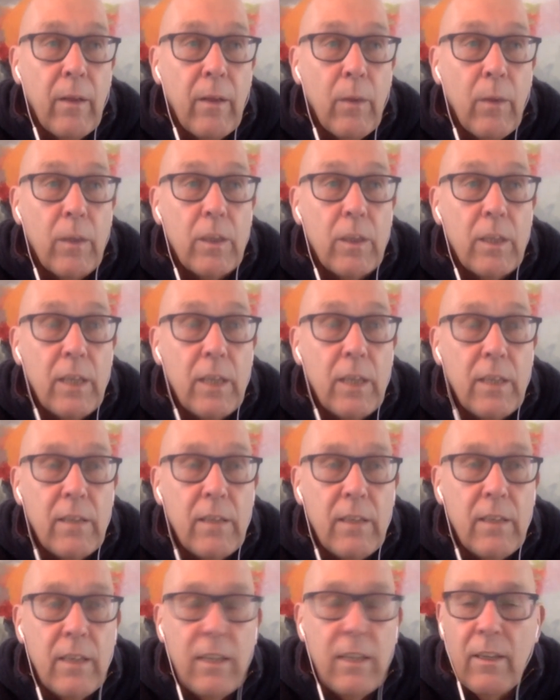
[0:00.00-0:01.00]
Was it
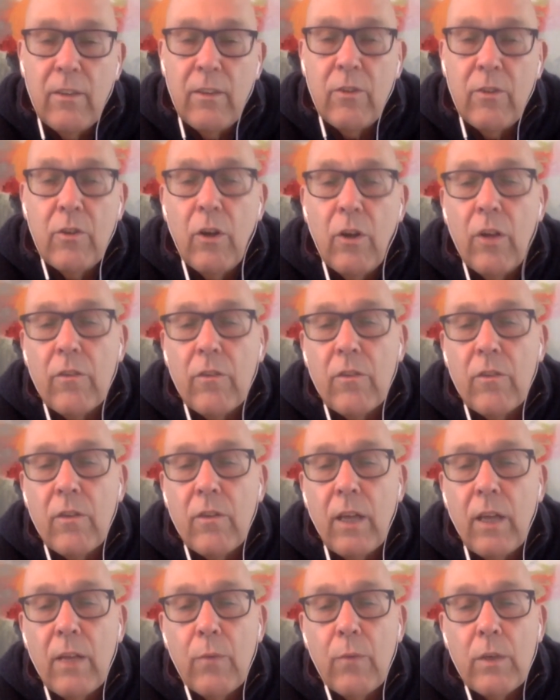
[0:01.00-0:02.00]
easy? Not.
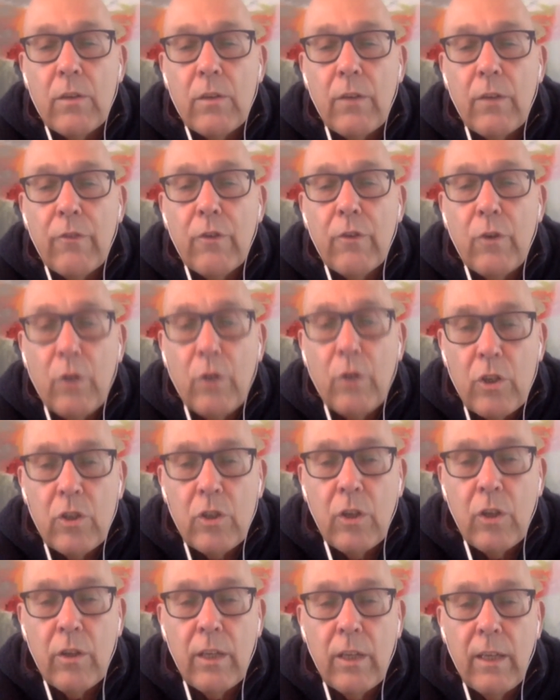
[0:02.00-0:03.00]
It was, of
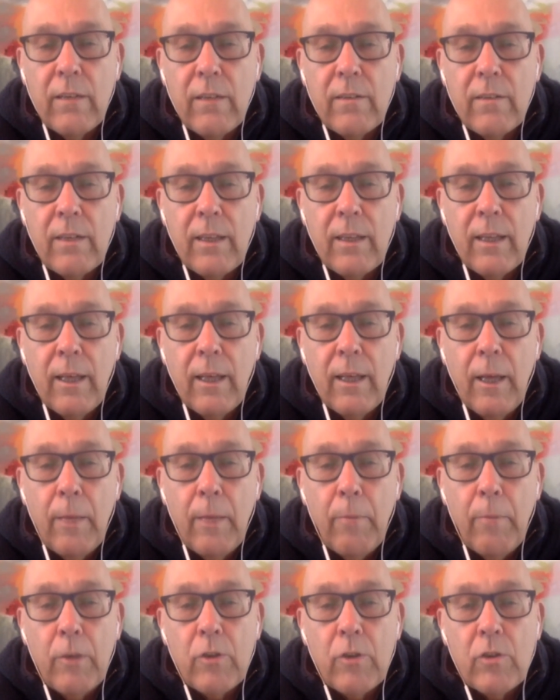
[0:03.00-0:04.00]
course, not easy.
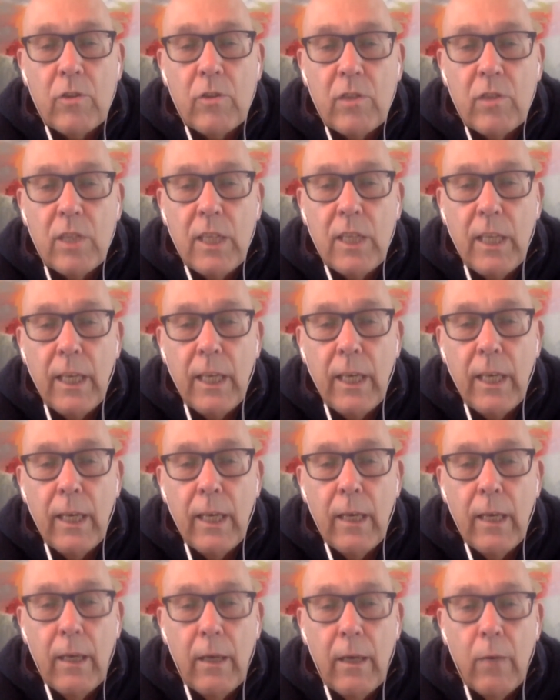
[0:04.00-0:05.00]
But you see
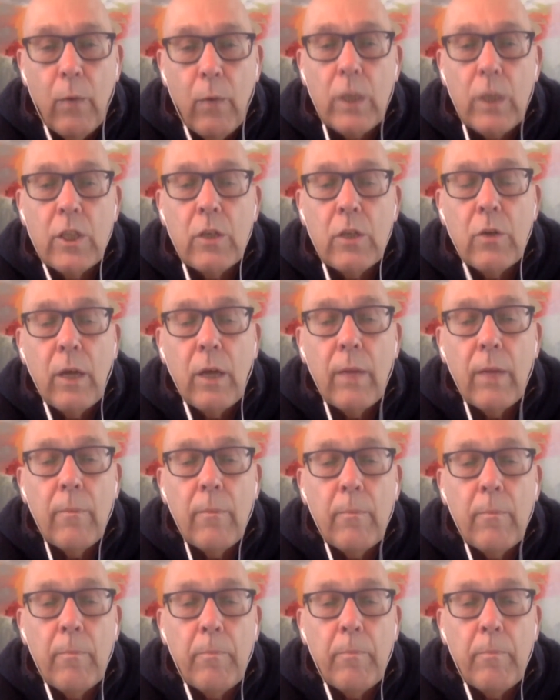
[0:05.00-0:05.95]
what you can